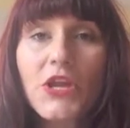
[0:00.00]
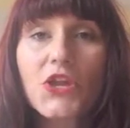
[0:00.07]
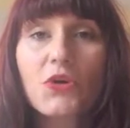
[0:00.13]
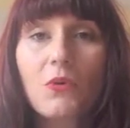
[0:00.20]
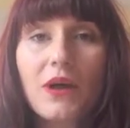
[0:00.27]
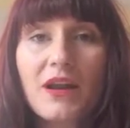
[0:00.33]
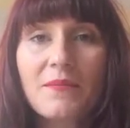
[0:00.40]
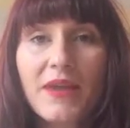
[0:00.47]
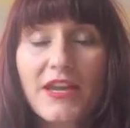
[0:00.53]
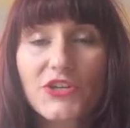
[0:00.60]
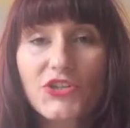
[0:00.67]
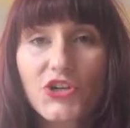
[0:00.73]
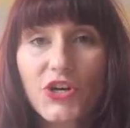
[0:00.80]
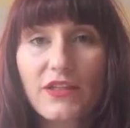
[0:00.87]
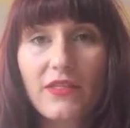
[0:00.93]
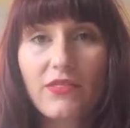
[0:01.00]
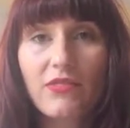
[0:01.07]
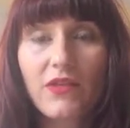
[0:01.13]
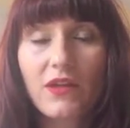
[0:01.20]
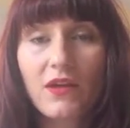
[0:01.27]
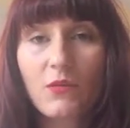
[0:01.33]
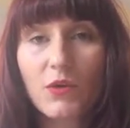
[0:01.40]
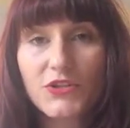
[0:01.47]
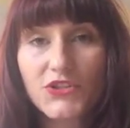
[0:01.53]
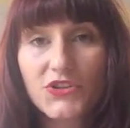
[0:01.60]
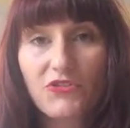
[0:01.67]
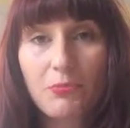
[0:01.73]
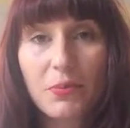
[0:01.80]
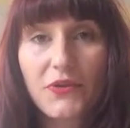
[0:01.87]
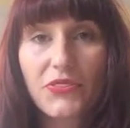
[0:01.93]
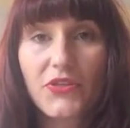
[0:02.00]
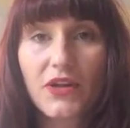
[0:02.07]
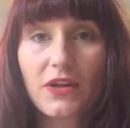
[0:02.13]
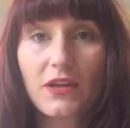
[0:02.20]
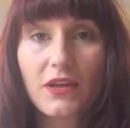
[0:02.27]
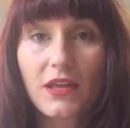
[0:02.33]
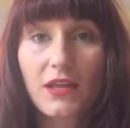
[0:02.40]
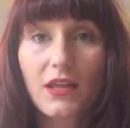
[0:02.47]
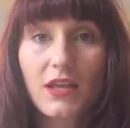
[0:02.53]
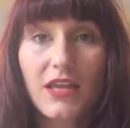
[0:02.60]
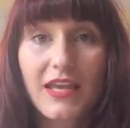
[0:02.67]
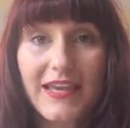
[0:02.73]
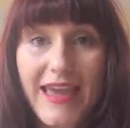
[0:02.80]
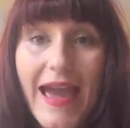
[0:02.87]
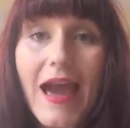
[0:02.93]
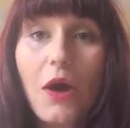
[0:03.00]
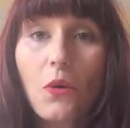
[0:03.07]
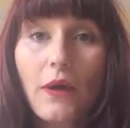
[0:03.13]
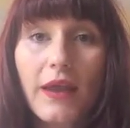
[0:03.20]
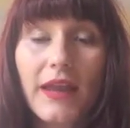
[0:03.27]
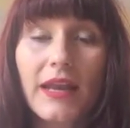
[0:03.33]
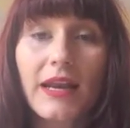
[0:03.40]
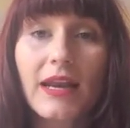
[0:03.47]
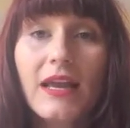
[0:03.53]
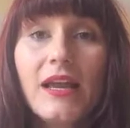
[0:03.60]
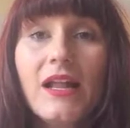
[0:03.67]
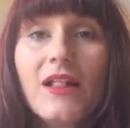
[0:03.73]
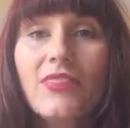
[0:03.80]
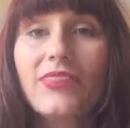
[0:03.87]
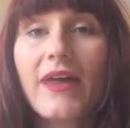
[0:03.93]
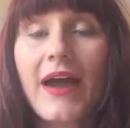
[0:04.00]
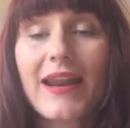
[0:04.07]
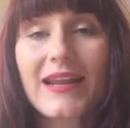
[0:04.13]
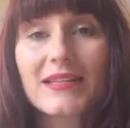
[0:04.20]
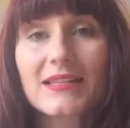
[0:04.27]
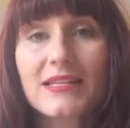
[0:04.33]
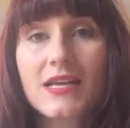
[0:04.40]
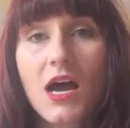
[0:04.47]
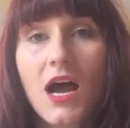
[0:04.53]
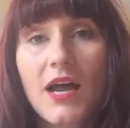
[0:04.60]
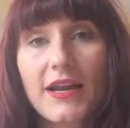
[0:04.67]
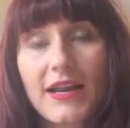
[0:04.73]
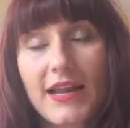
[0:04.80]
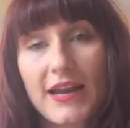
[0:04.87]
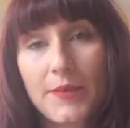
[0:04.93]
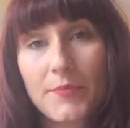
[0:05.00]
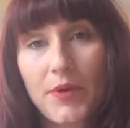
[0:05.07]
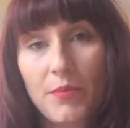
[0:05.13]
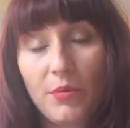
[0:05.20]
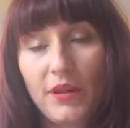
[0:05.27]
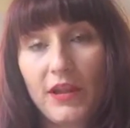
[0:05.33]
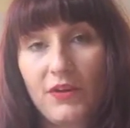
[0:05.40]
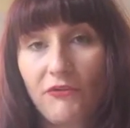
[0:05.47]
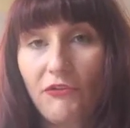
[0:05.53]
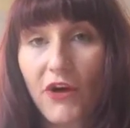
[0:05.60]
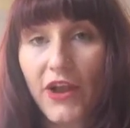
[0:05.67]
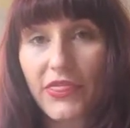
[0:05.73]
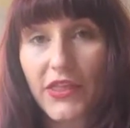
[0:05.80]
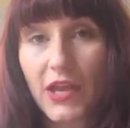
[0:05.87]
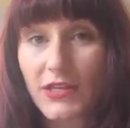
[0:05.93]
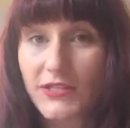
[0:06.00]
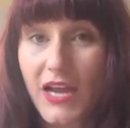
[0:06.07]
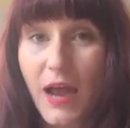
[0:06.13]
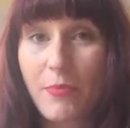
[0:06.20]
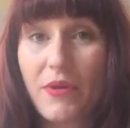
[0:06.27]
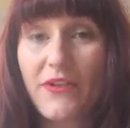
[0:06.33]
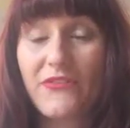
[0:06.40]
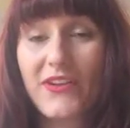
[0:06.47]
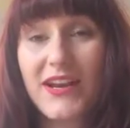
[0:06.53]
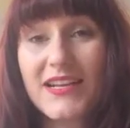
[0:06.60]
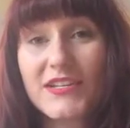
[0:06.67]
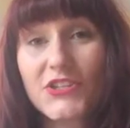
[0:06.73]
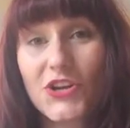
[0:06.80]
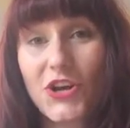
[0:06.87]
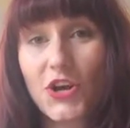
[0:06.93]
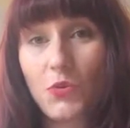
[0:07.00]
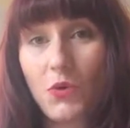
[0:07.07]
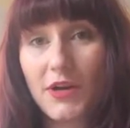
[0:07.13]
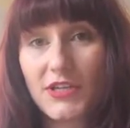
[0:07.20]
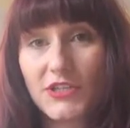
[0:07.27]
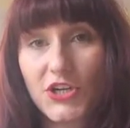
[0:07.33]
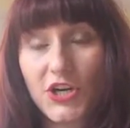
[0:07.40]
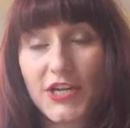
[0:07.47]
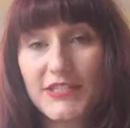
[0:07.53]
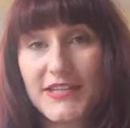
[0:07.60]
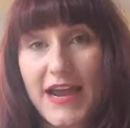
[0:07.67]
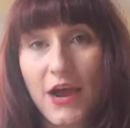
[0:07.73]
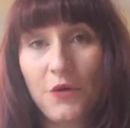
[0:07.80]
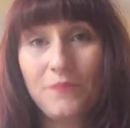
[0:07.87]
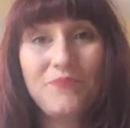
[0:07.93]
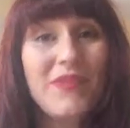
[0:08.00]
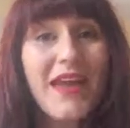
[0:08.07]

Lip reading: You want to make sure that once you've put the cacao in, that it's not getting bubbly and frothy on top. If it is, you're gonna wanna turn it down.